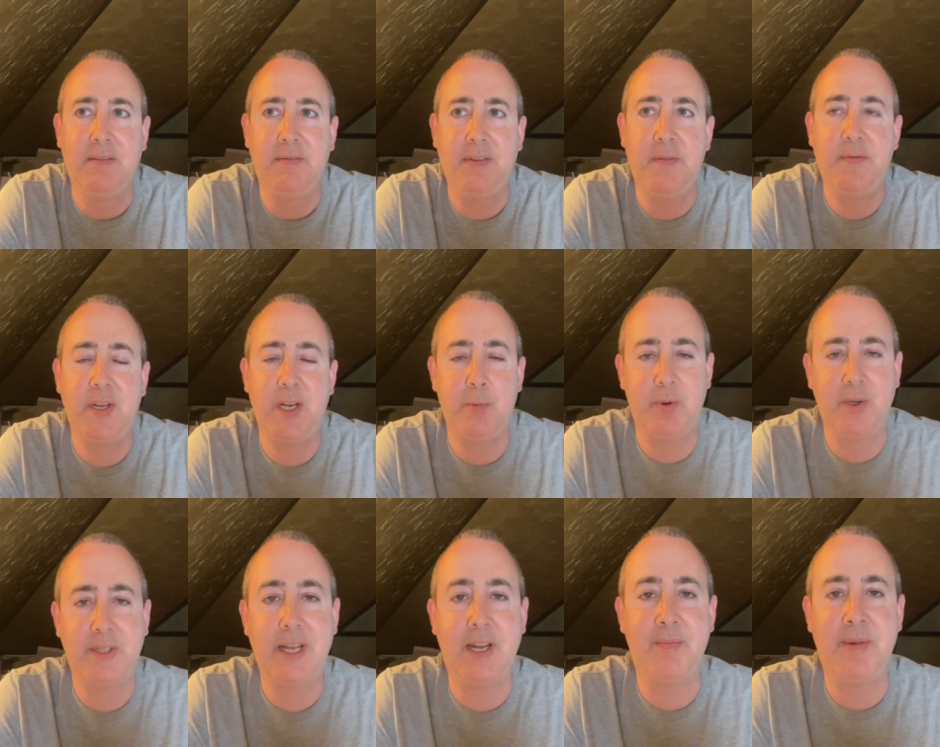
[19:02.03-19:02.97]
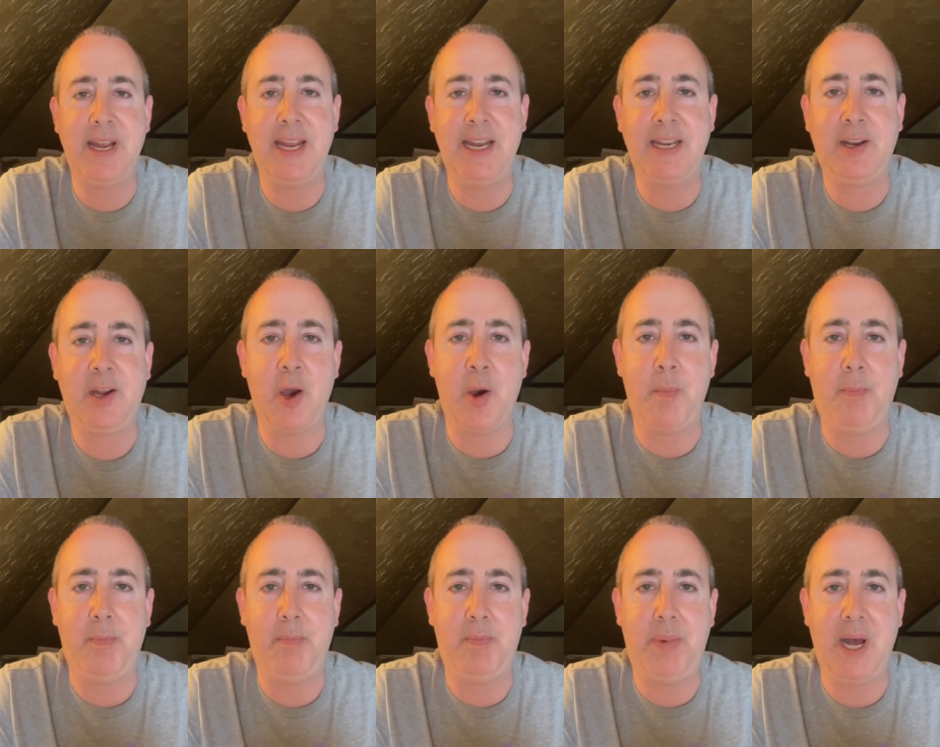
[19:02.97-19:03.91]
15% of my income,
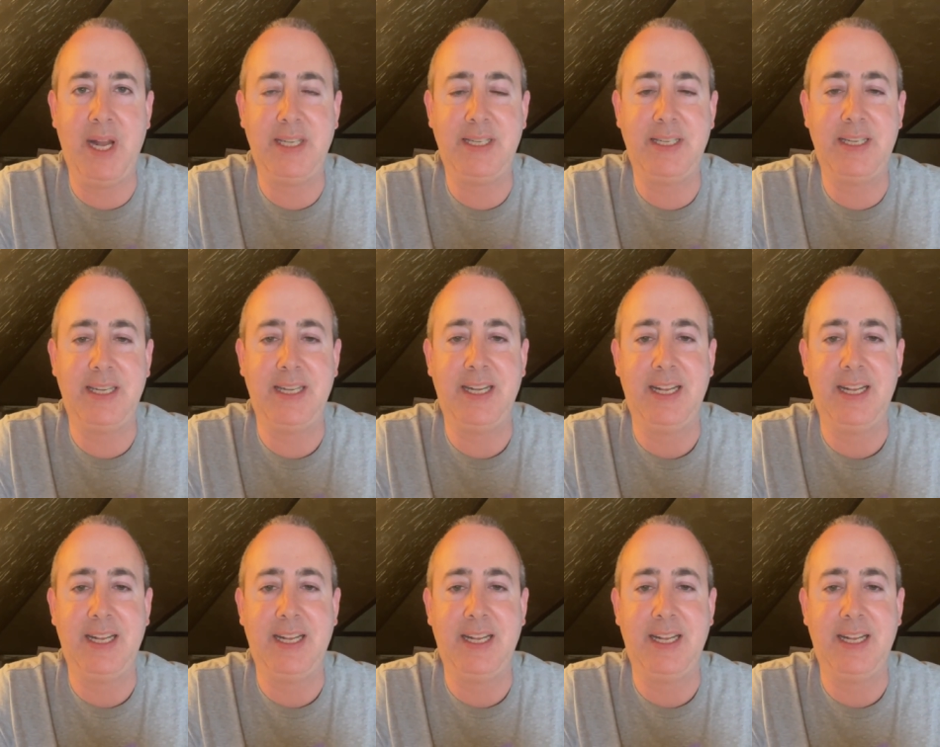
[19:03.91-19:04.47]
but...